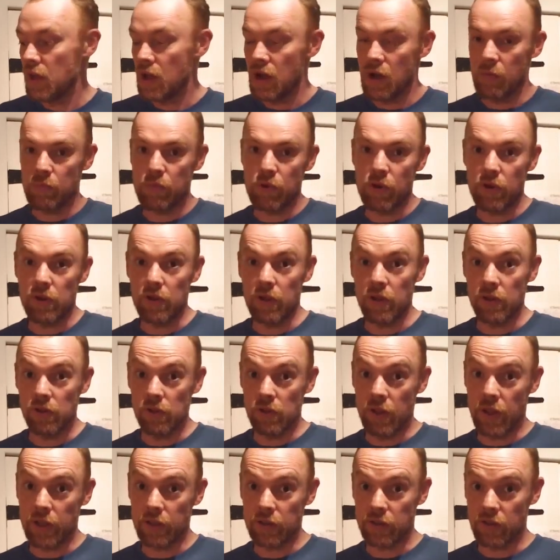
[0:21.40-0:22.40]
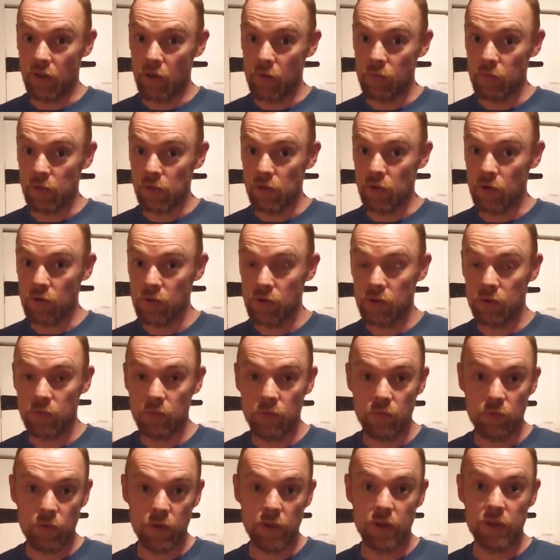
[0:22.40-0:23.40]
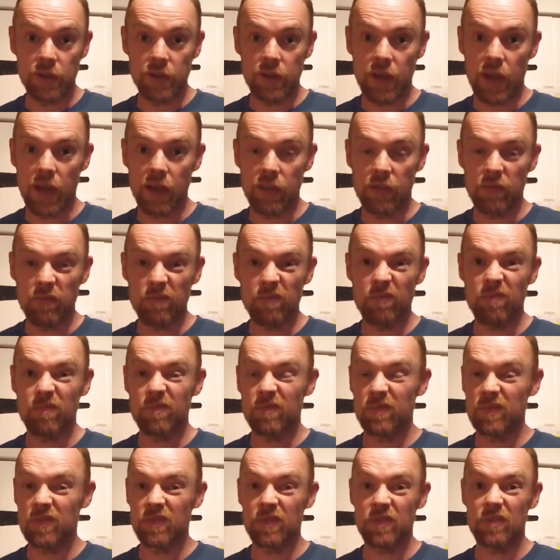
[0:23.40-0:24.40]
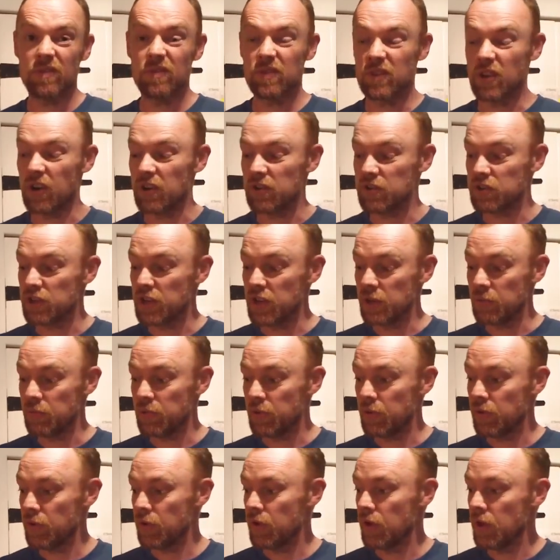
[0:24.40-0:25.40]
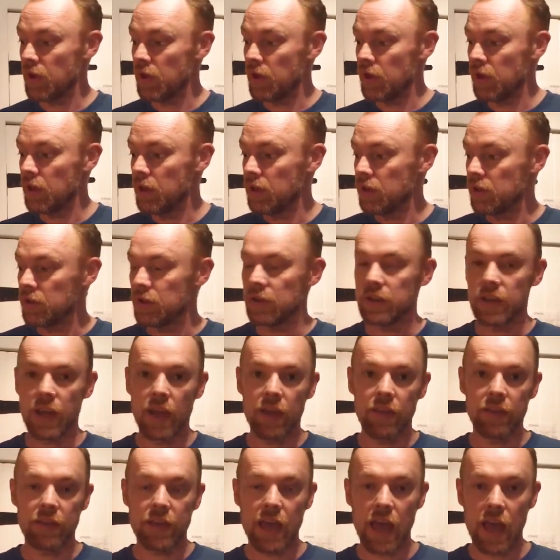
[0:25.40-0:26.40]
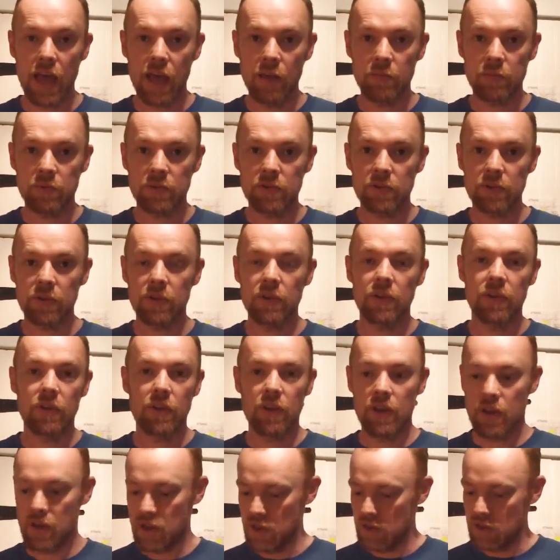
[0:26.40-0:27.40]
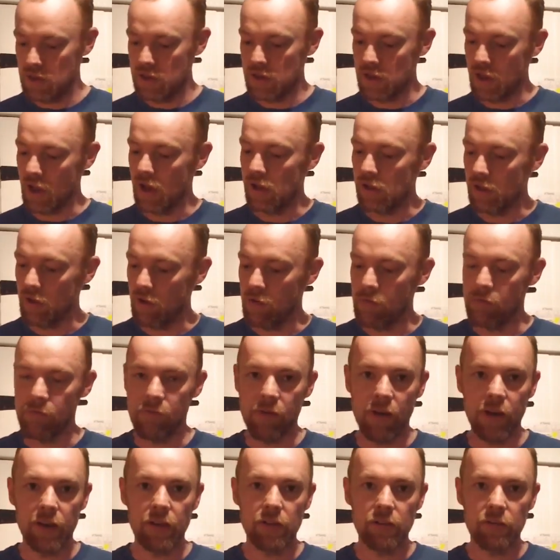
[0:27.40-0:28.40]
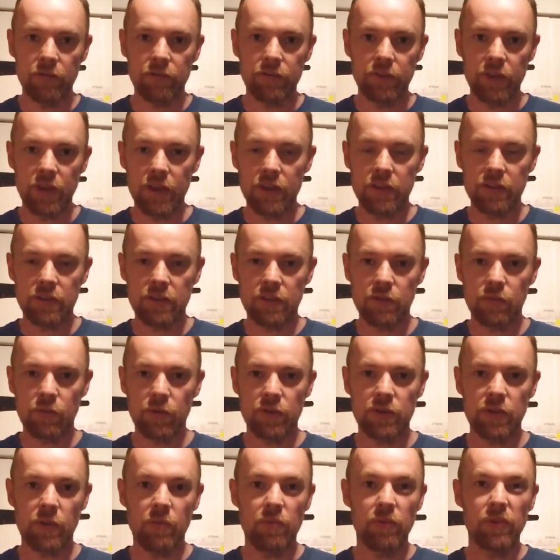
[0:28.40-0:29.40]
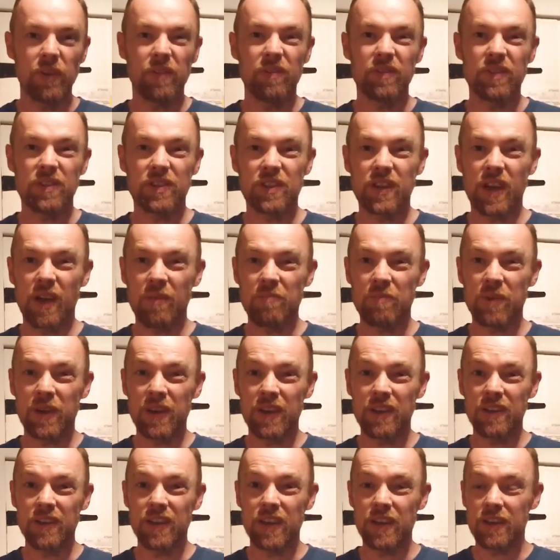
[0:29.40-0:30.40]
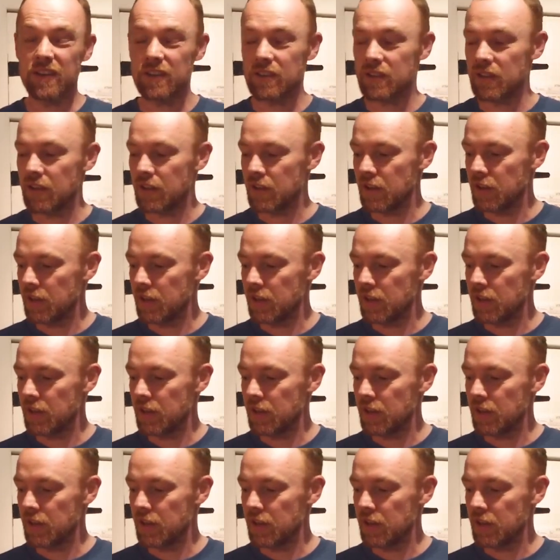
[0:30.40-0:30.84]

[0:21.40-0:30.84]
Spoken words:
I'll put a little link down below where you can get them. Dirt cheap. You get the caps, you get a little vial of yeast, which I believe is champagne yeast,